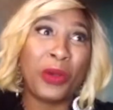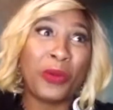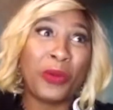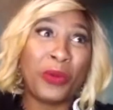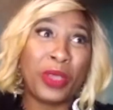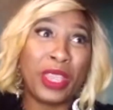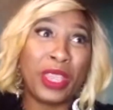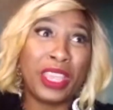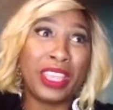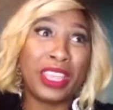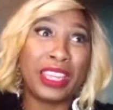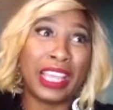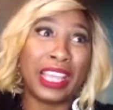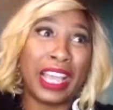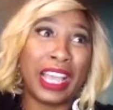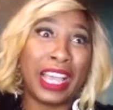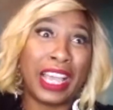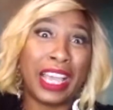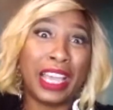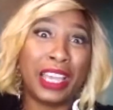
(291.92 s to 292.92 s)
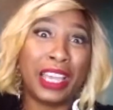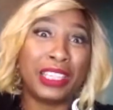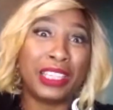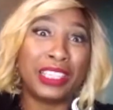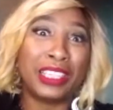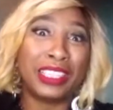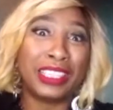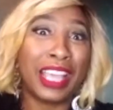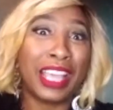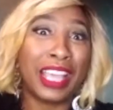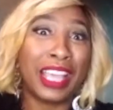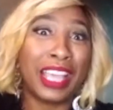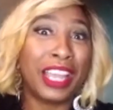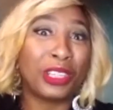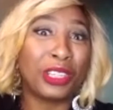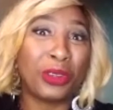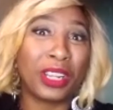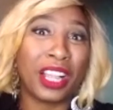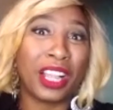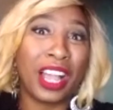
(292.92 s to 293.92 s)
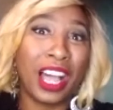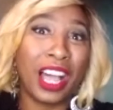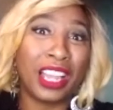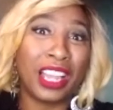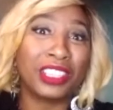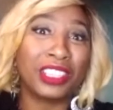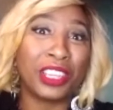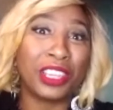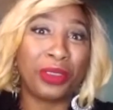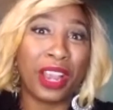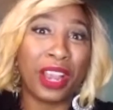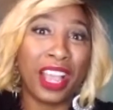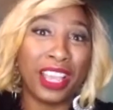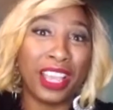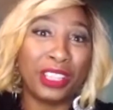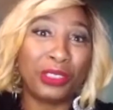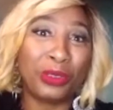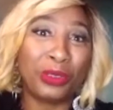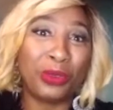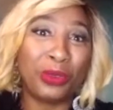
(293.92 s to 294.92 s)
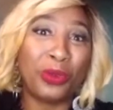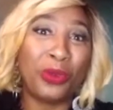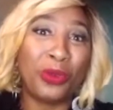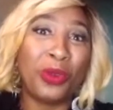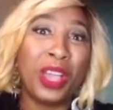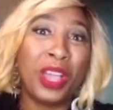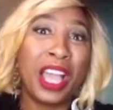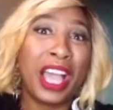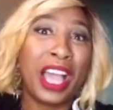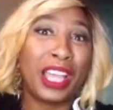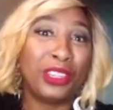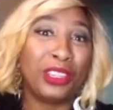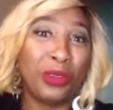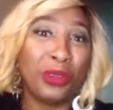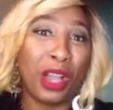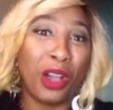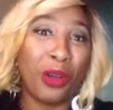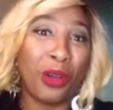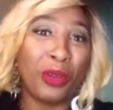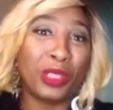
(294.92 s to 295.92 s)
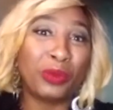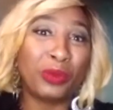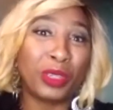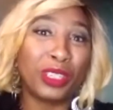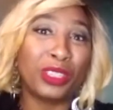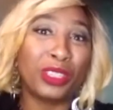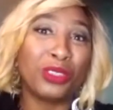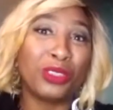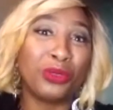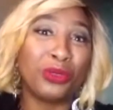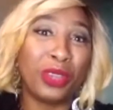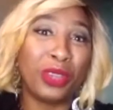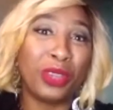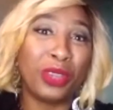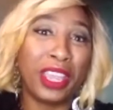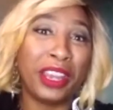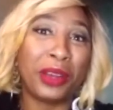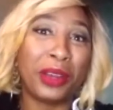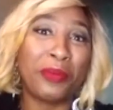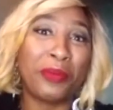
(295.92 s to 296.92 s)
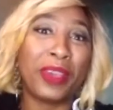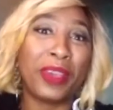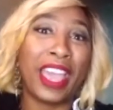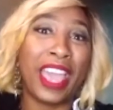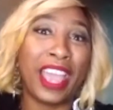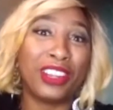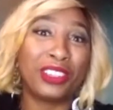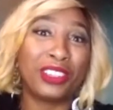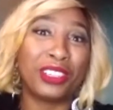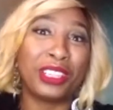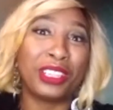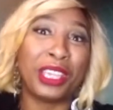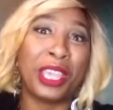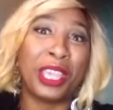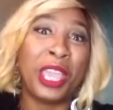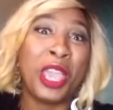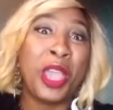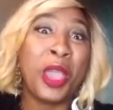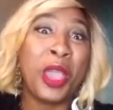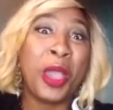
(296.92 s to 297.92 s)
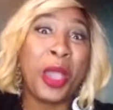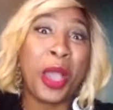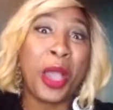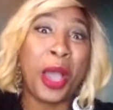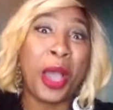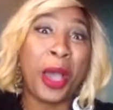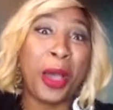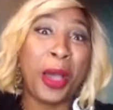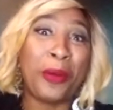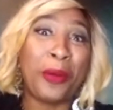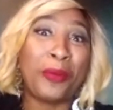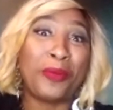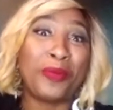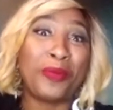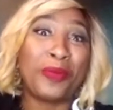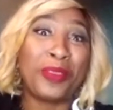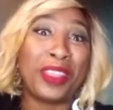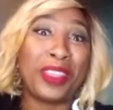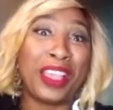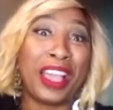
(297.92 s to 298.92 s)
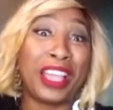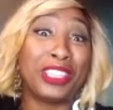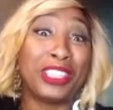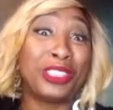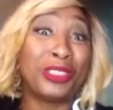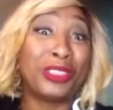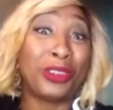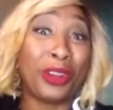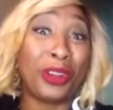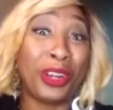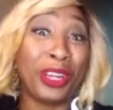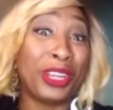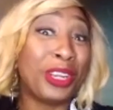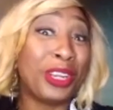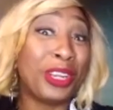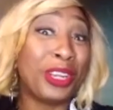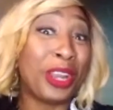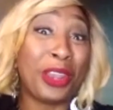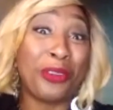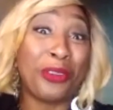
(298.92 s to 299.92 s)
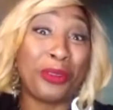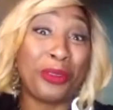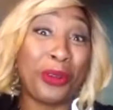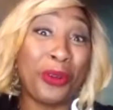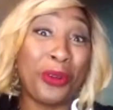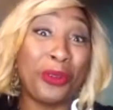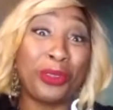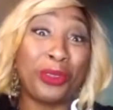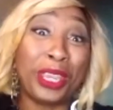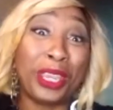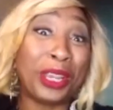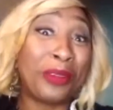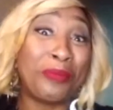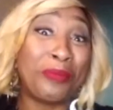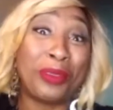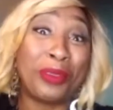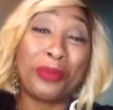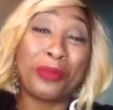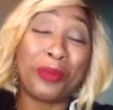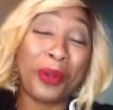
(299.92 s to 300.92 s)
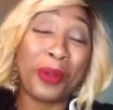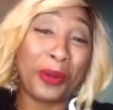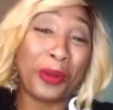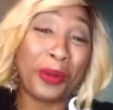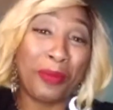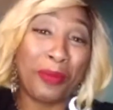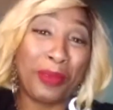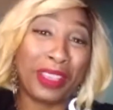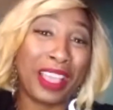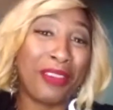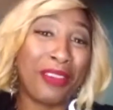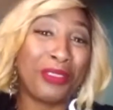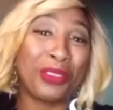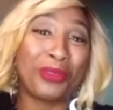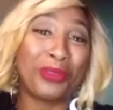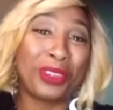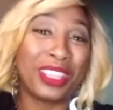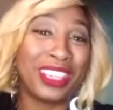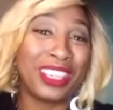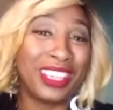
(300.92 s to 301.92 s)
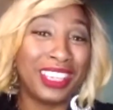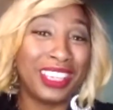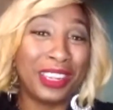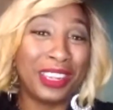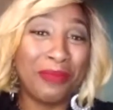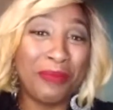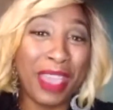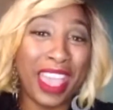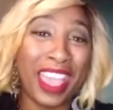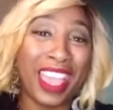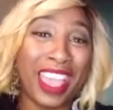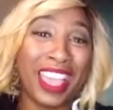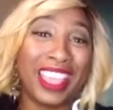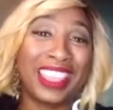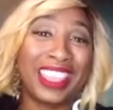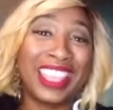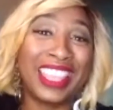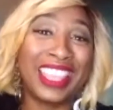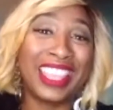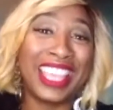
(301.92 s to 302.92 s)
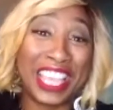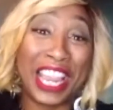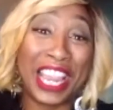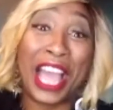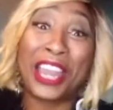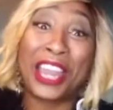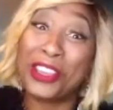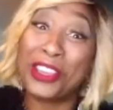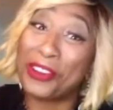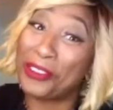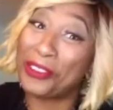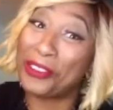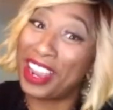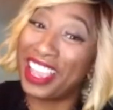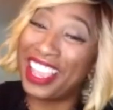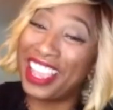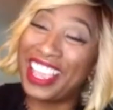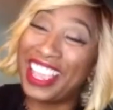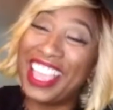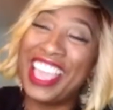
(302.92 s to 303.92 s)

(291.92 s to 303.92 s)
when I decided to go to college after high school, I knew I always wanted to do hair, but actually I started and I enrolled in computer programming. I was really good in math, and I know, right?